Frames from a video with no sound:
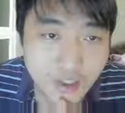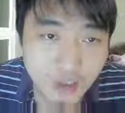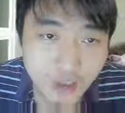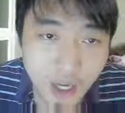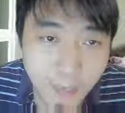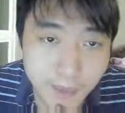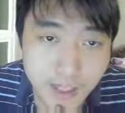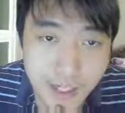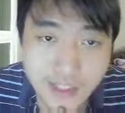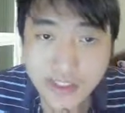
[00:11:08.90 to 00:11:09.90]
to hop on
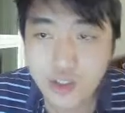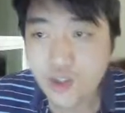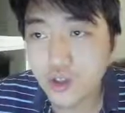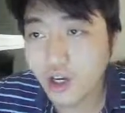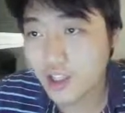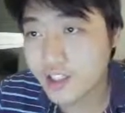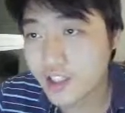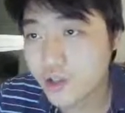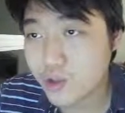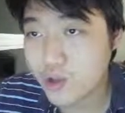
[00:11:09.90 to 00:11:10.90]
SQQQ uh,
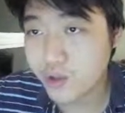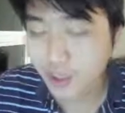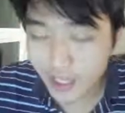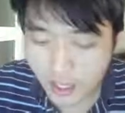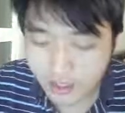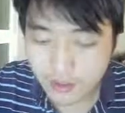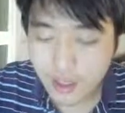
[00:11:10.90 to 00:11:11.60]
TQQQ again